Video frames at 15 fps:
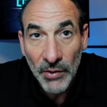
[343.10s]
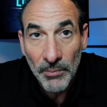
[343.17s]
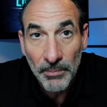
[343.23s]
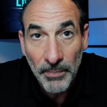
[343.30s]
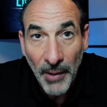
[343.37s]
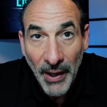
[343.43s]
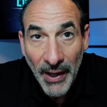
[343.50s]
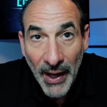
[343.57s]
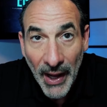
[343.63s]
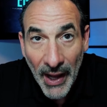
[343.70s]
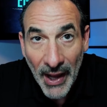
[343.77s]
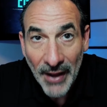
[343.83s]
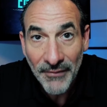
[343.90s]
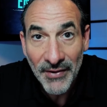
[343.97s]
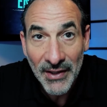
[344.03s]
By
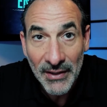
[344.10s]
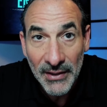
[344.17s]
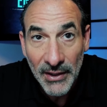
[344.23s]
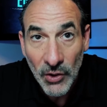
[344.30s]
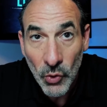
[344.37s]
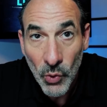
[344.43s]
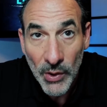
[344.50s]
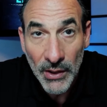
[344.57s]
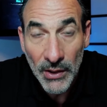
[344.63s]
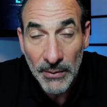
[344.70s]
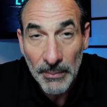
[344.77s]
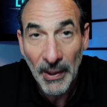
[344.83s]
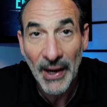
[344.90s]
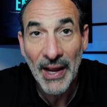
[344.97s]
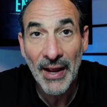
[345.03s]
having liquidity,
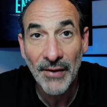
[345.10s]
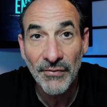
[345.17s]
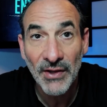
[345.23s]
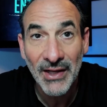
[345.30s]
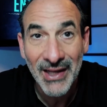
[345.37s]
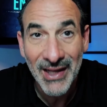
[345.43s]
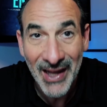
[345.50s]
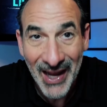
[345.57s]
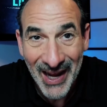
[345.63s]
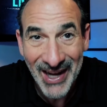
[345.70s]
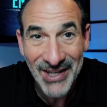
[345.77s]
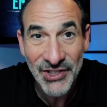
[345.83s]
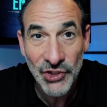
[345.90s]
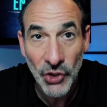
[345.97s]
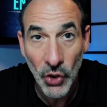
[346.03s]
by having
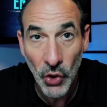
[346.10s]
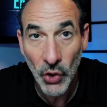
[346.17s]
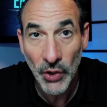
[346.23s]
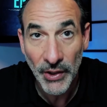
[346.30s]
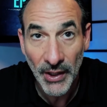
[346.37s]
cash on